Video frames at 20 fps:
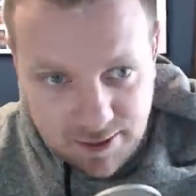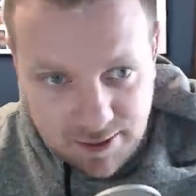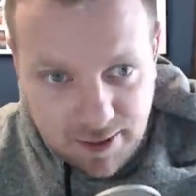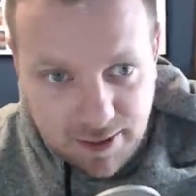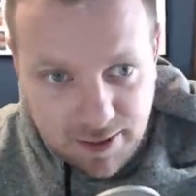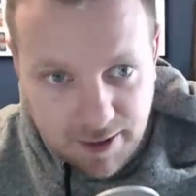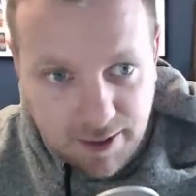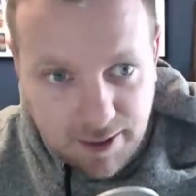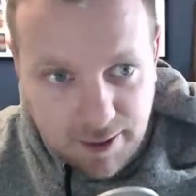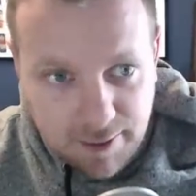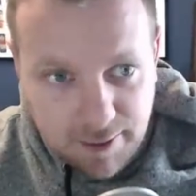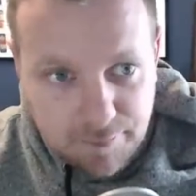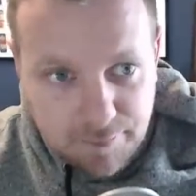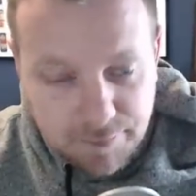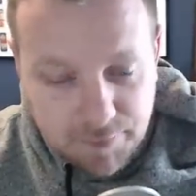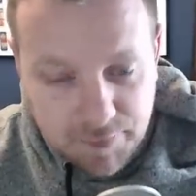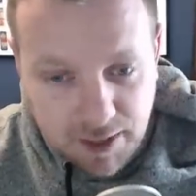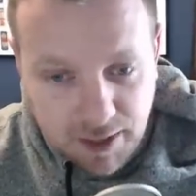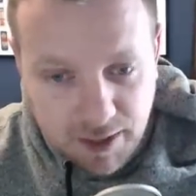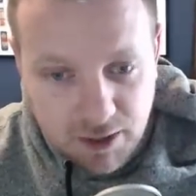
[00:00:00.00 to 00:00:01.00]

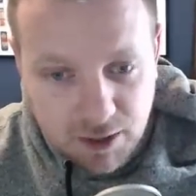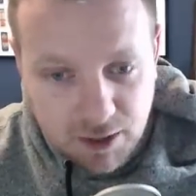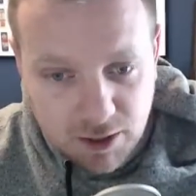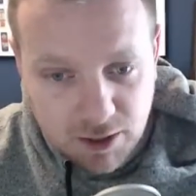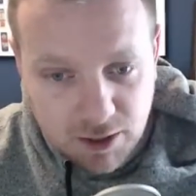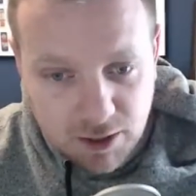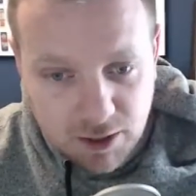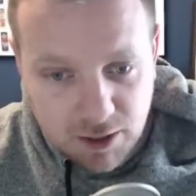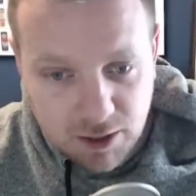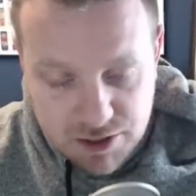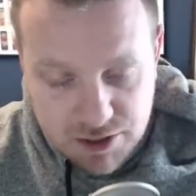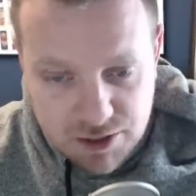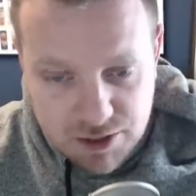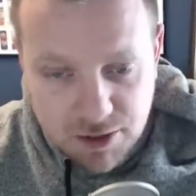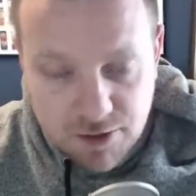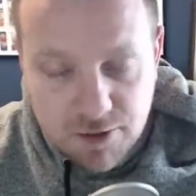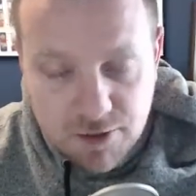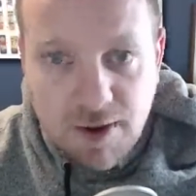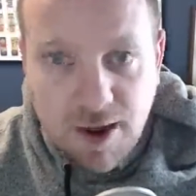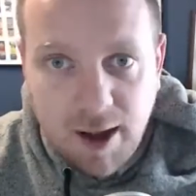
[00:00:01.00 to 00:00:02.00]
I don't just
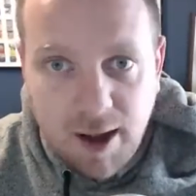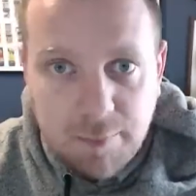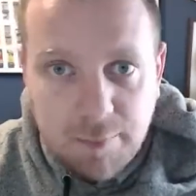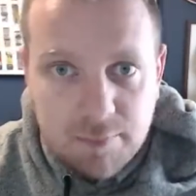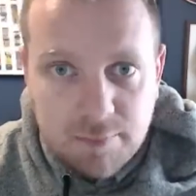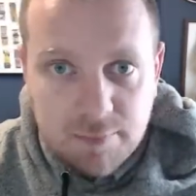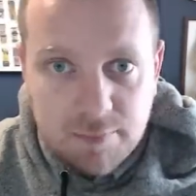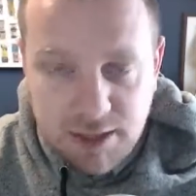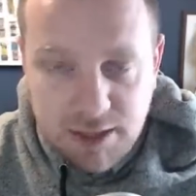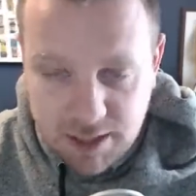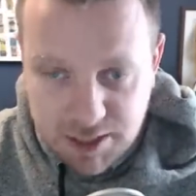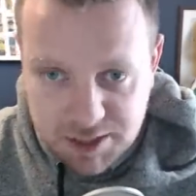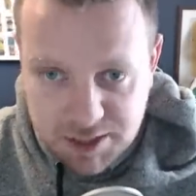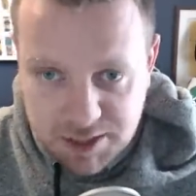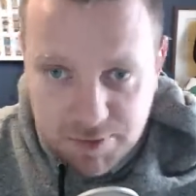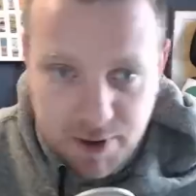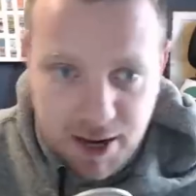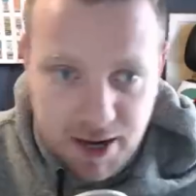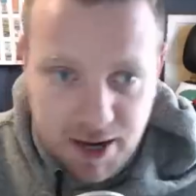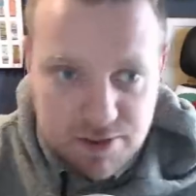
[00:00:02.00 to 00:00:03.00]
serve up
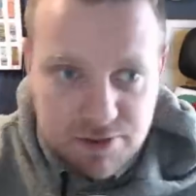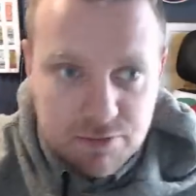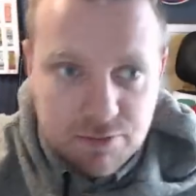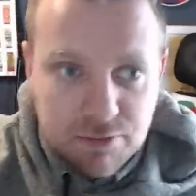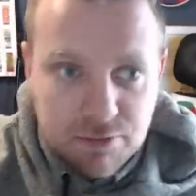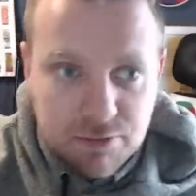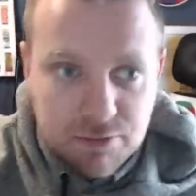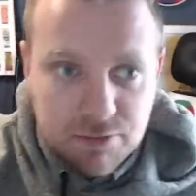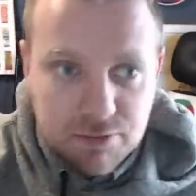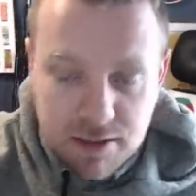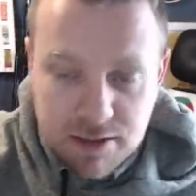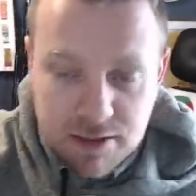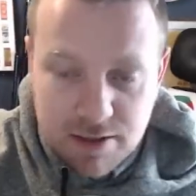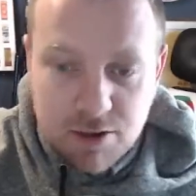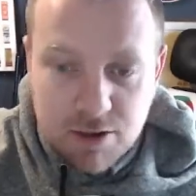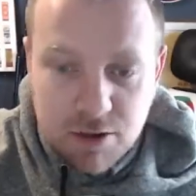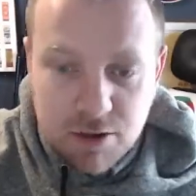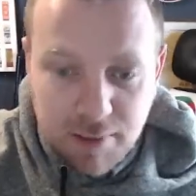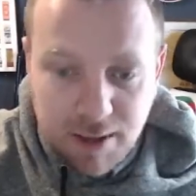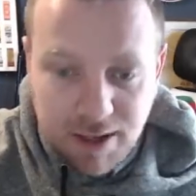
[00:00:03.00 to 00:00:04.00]
express right to the
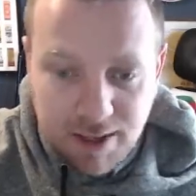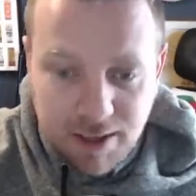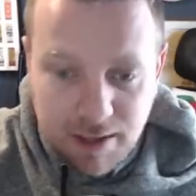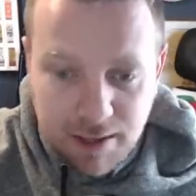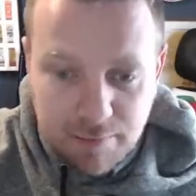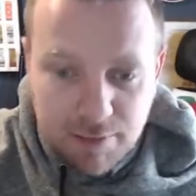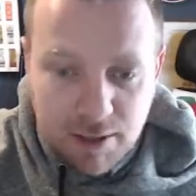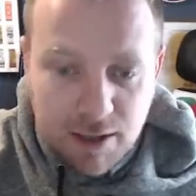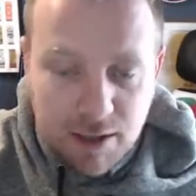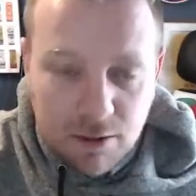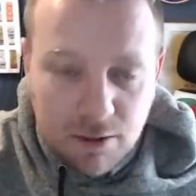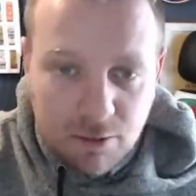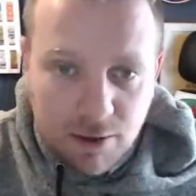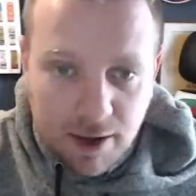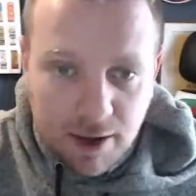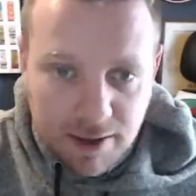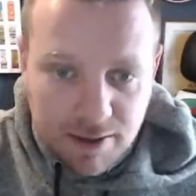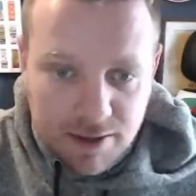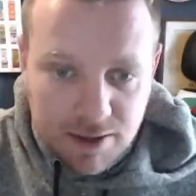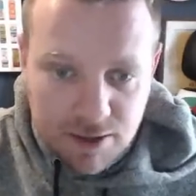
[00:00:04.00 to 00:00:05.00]
domain name,
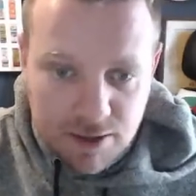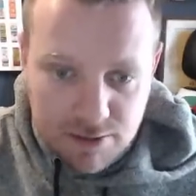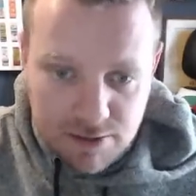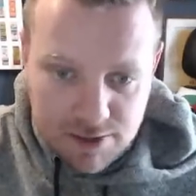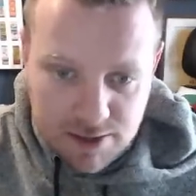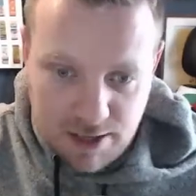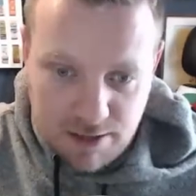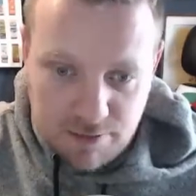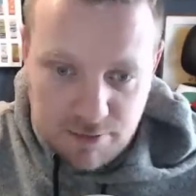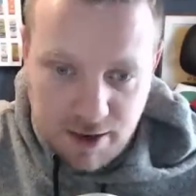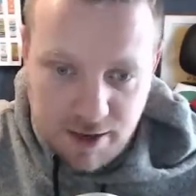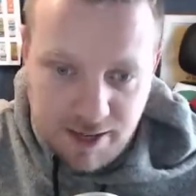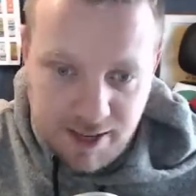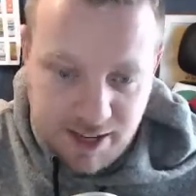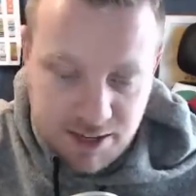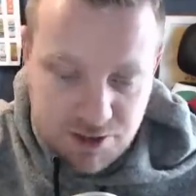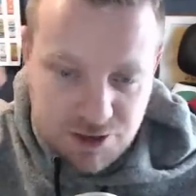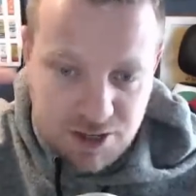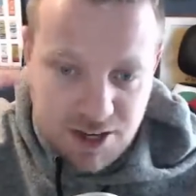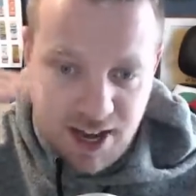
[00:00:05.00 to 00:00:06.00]
what I do is I run
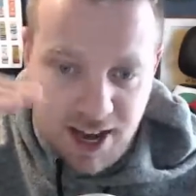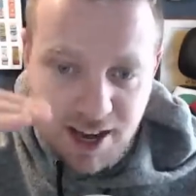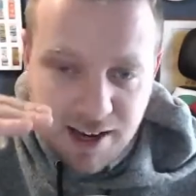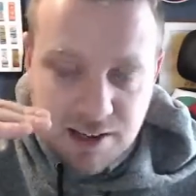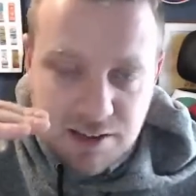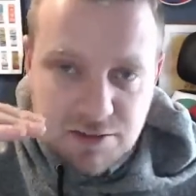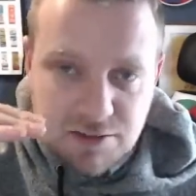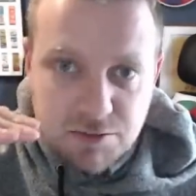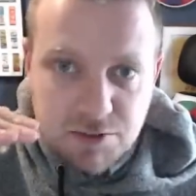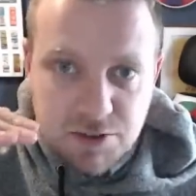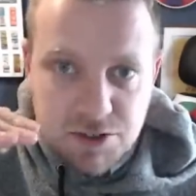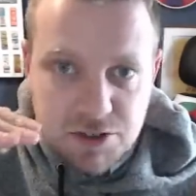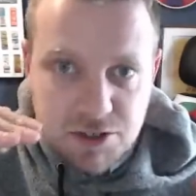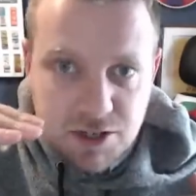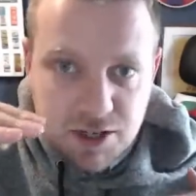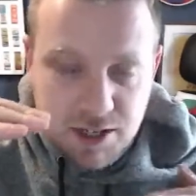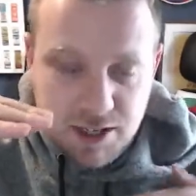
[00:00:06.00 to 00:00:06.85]
Nginx, which